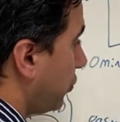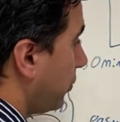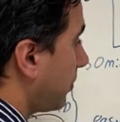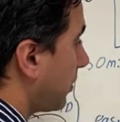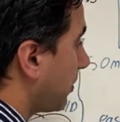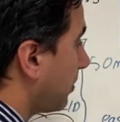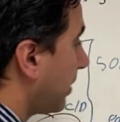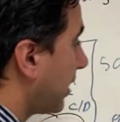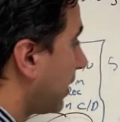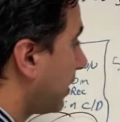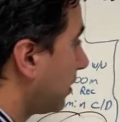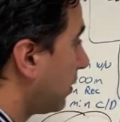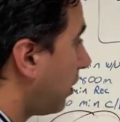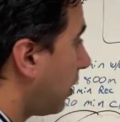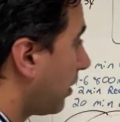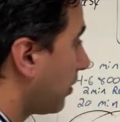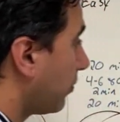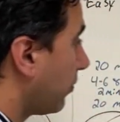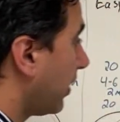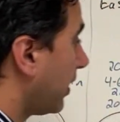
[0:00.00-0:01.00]
but a
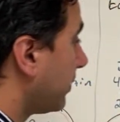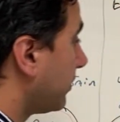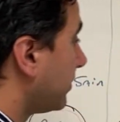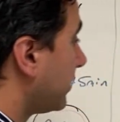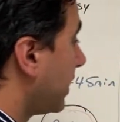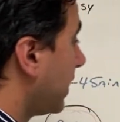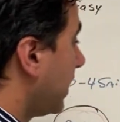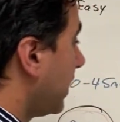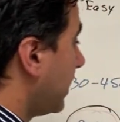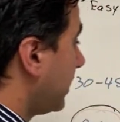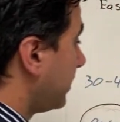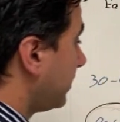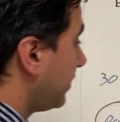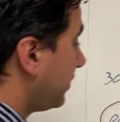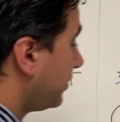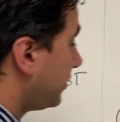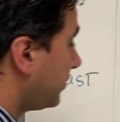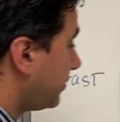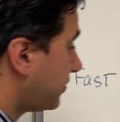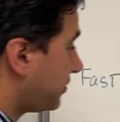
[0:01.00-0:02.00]
long run. This
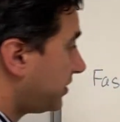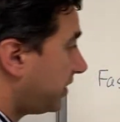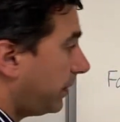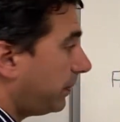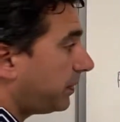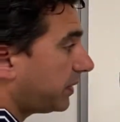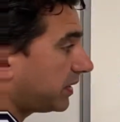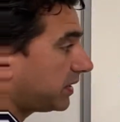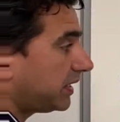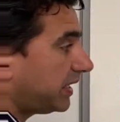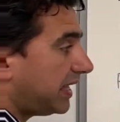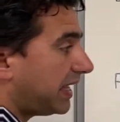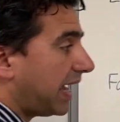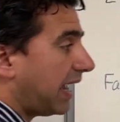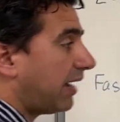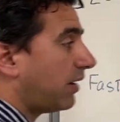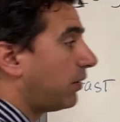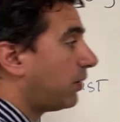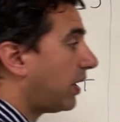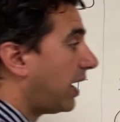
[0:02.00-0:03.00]
is typically
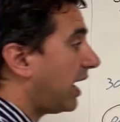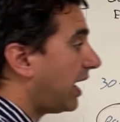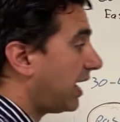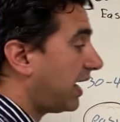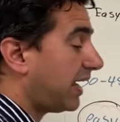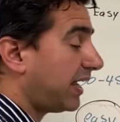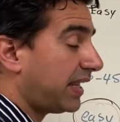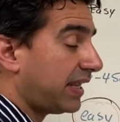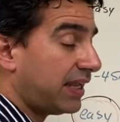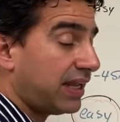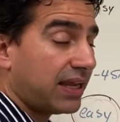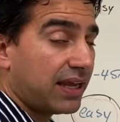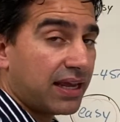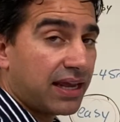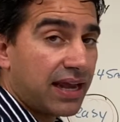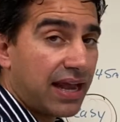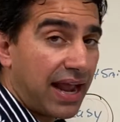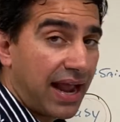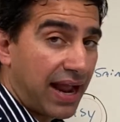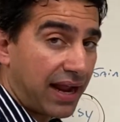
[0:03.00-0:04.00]
how I
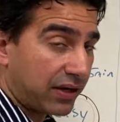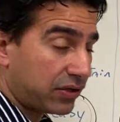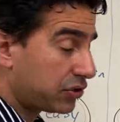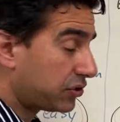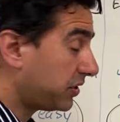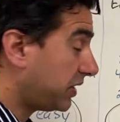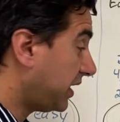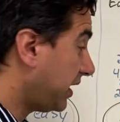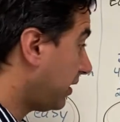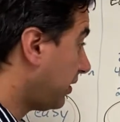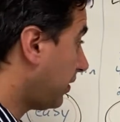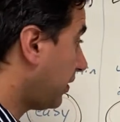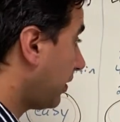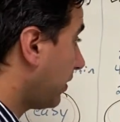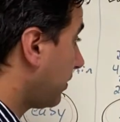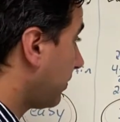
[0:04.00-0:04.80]
actually